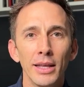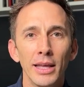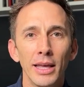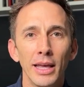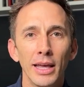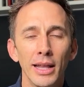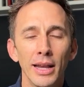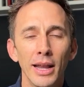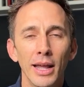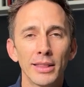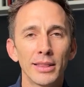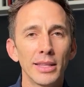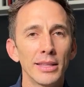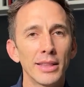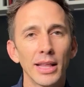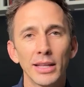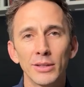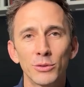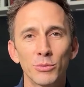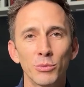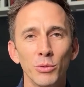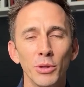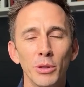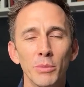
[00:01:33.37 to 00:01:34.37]
And I think
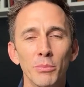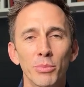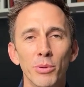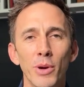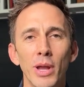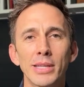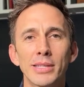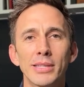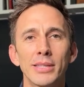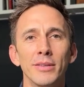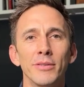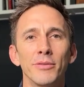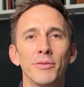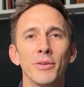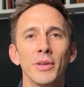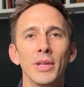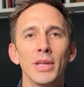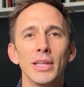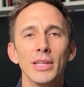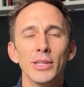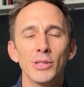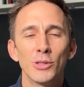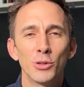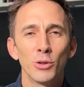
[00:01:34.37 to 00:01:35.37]
that's really impressive.
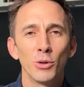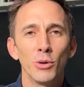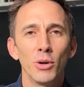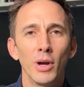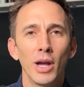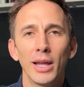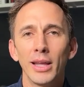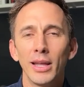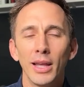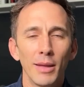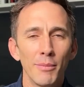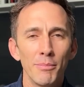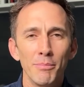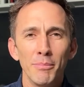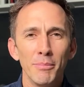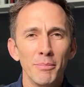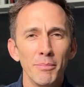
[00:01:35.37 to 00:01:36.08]
So I